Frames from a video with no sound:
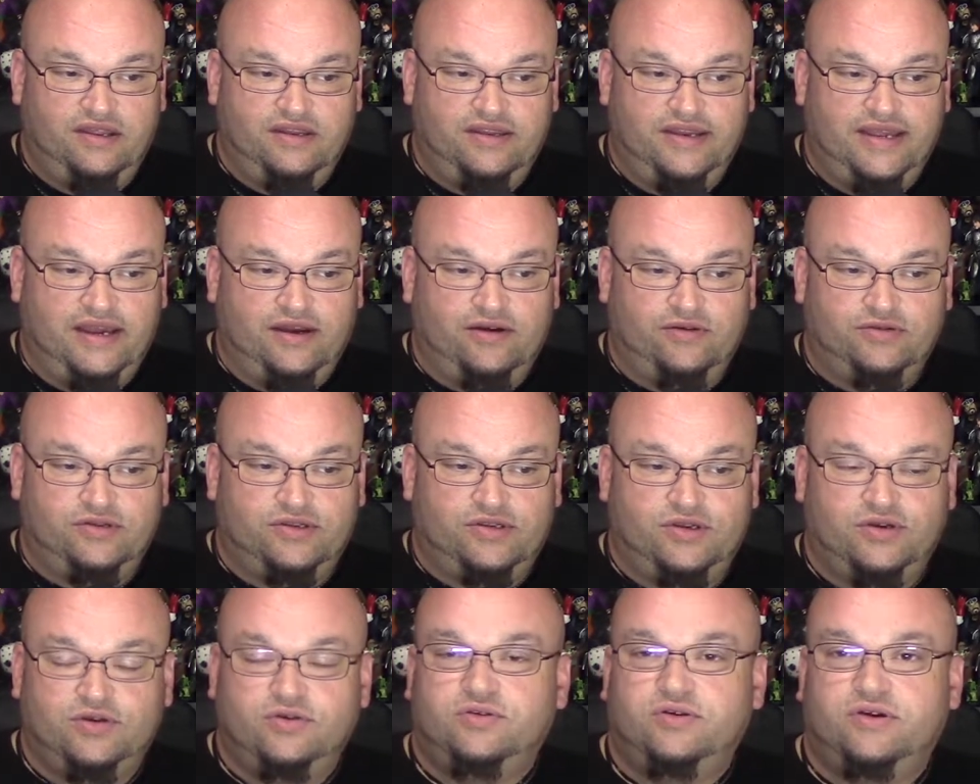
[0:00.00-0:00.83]
down
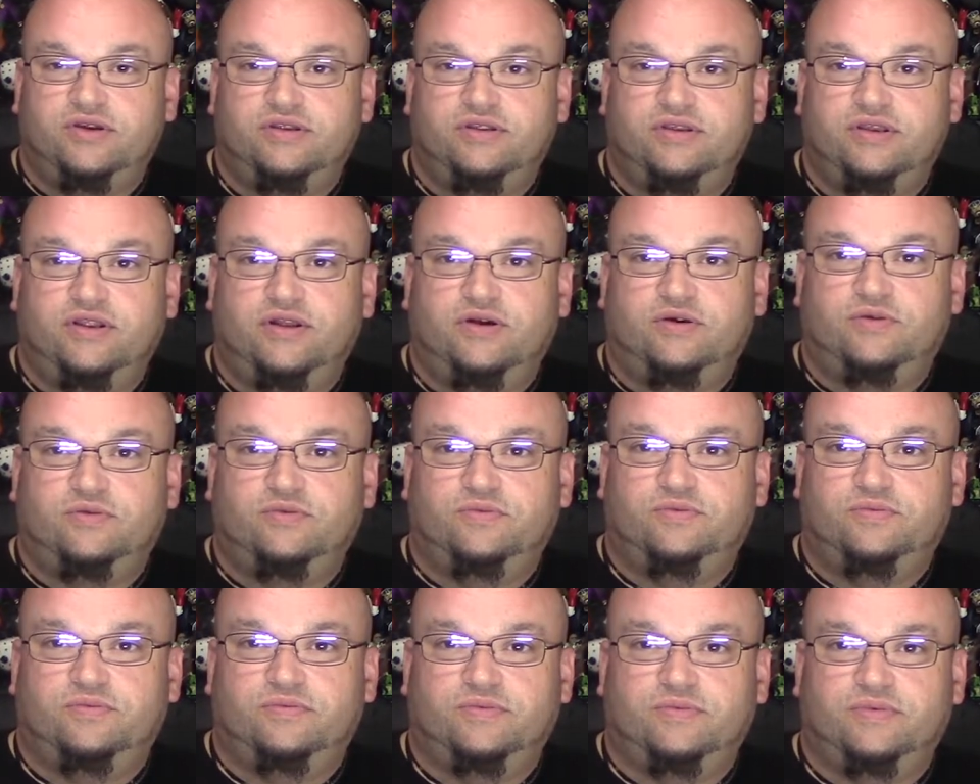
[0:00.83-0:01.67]
to it, you
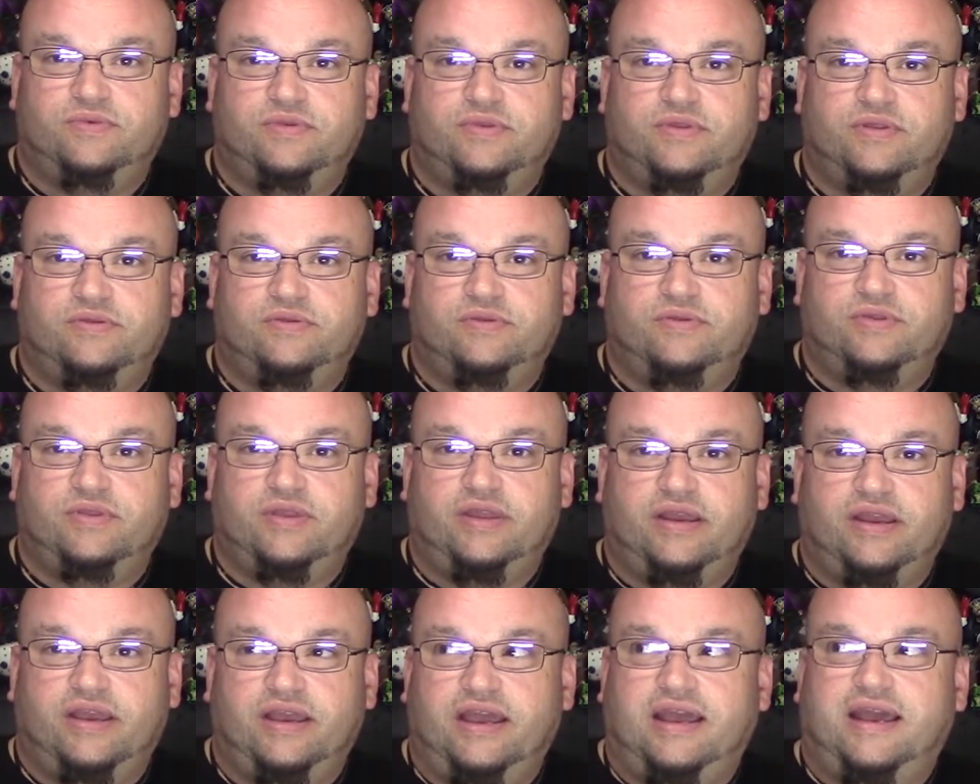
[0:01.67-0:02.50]
know,
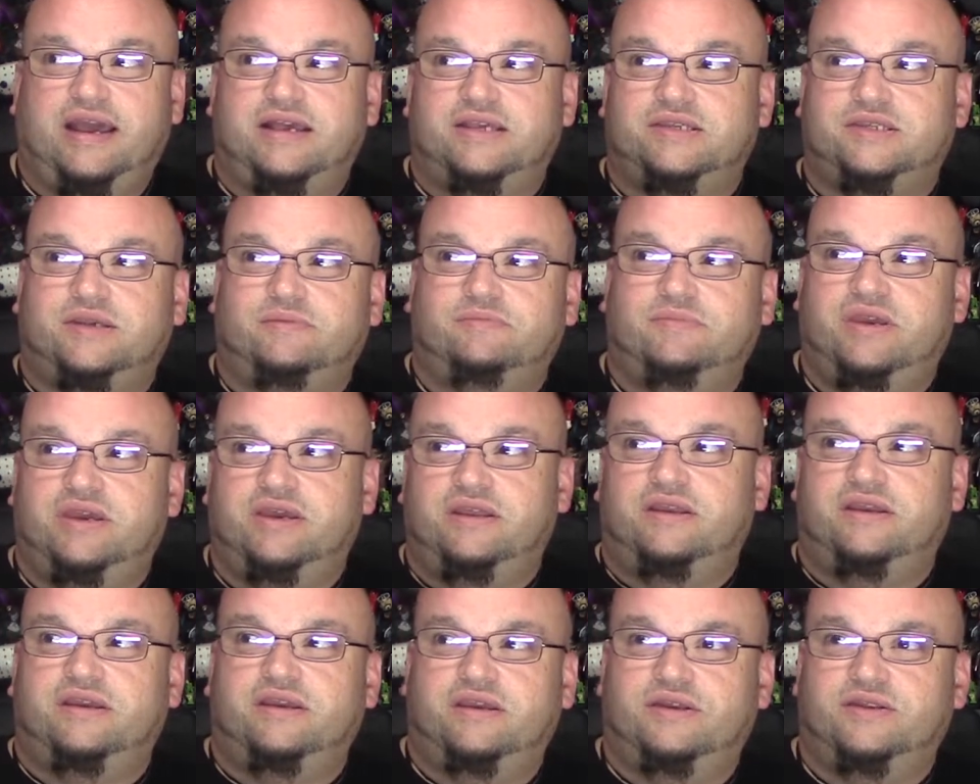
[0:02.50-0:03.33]
like as I'm
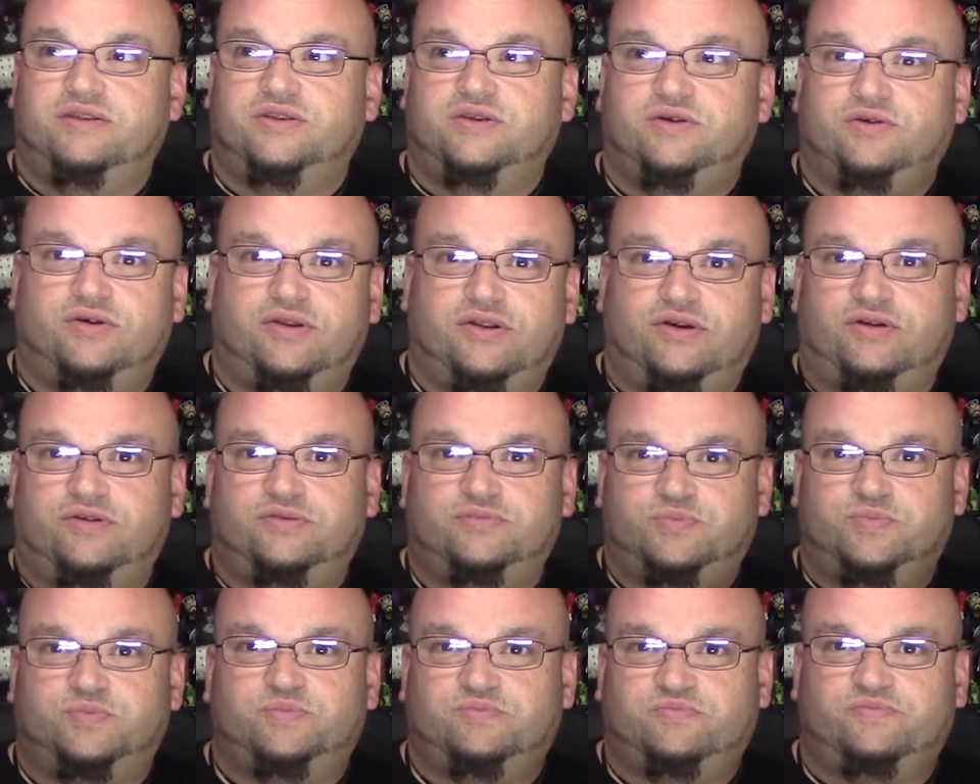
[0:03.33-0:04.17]
getting into it,
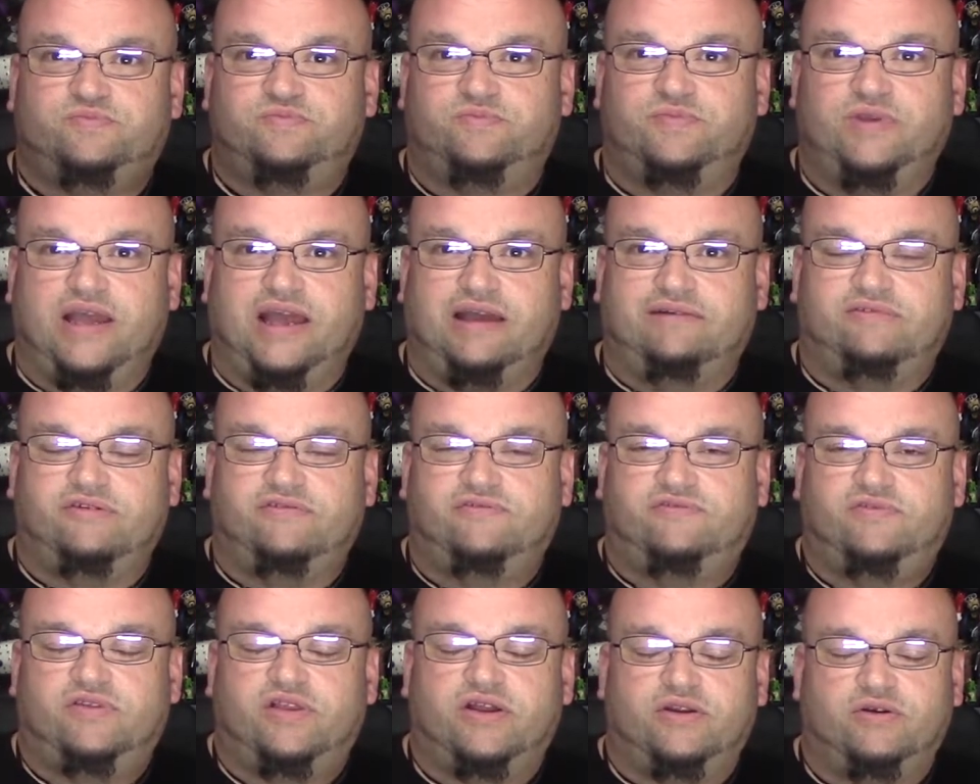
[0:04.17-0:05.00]
I'll have a
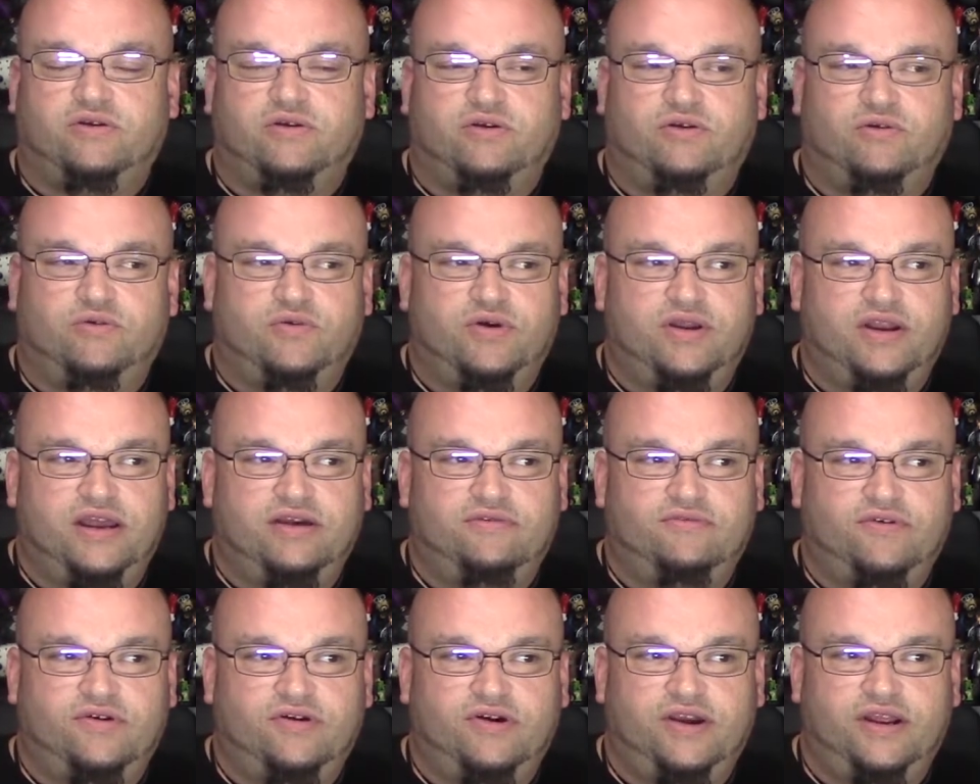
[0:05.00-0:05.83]
flutter or
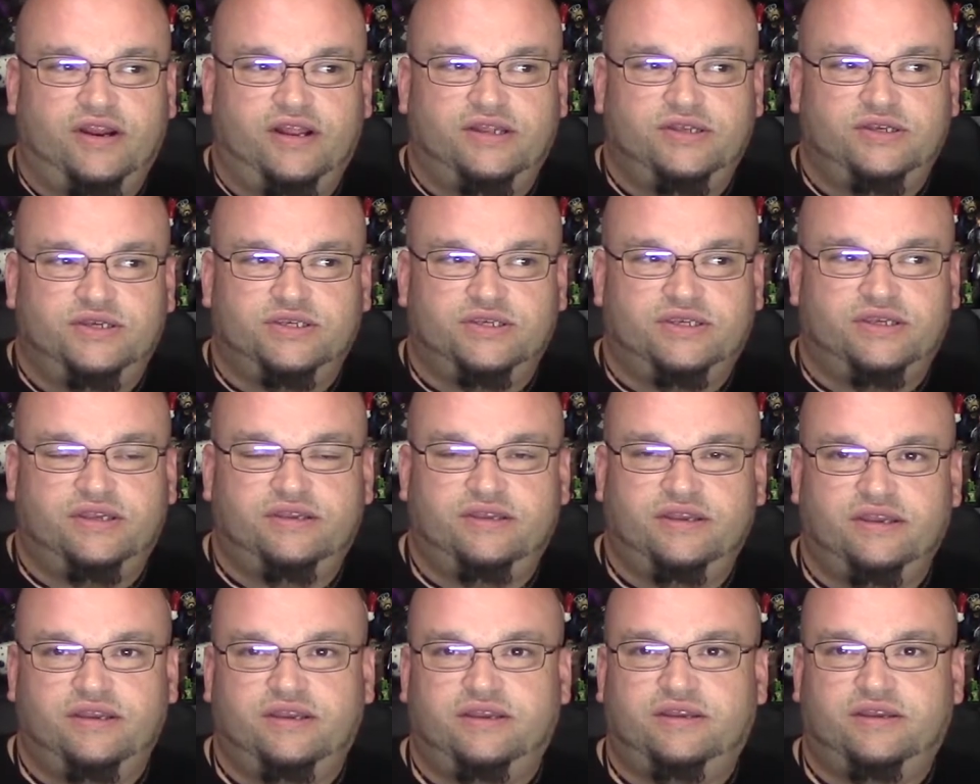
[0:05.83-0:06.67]
whatever, and it just
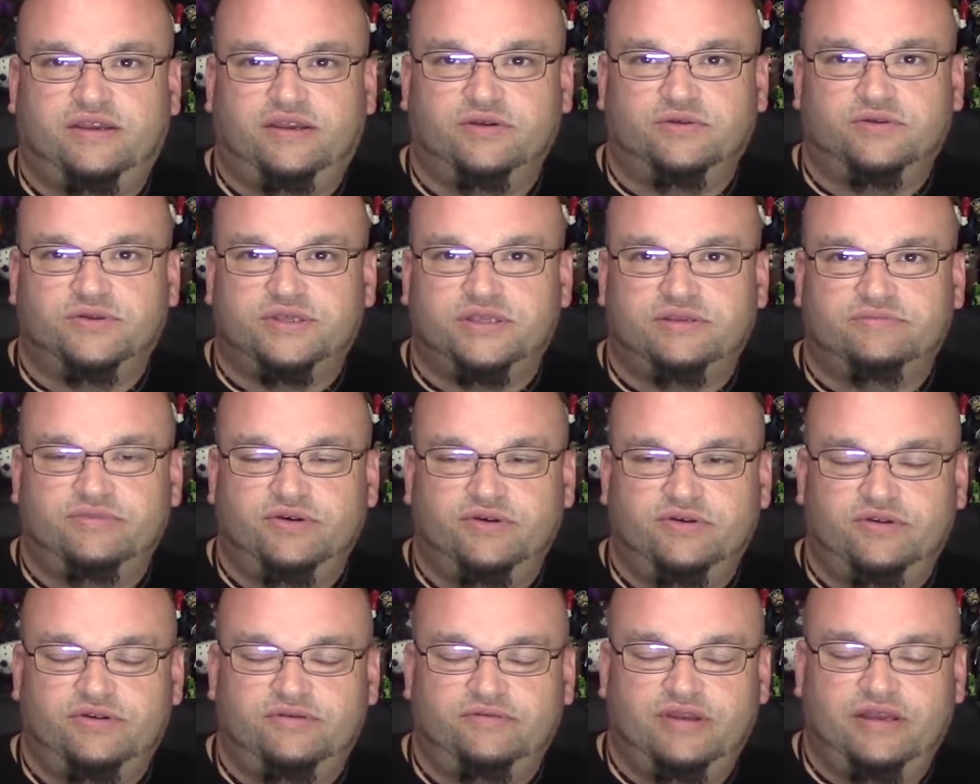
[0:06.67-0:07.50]
kills the
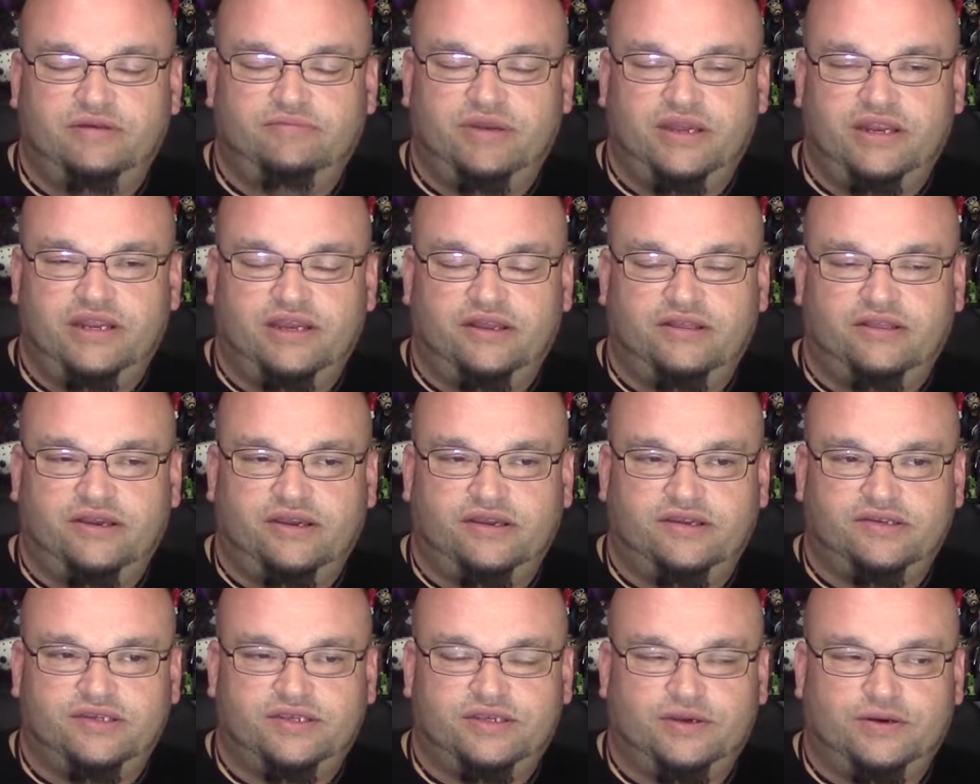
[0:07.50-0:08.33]
mood
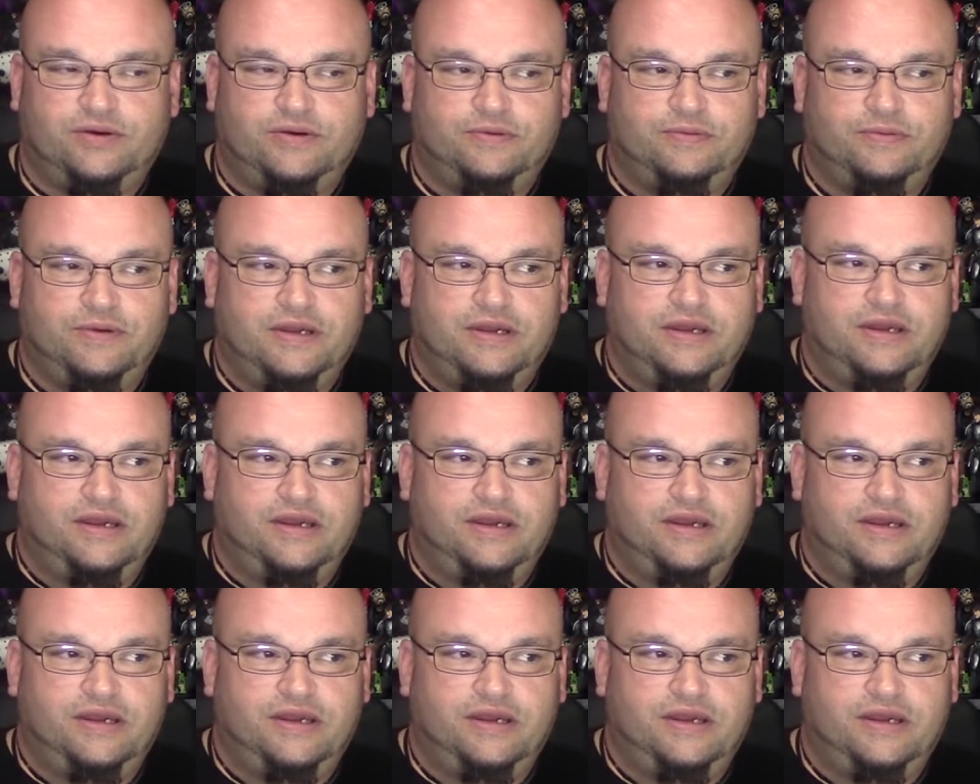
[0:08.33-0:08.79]
immediately. So,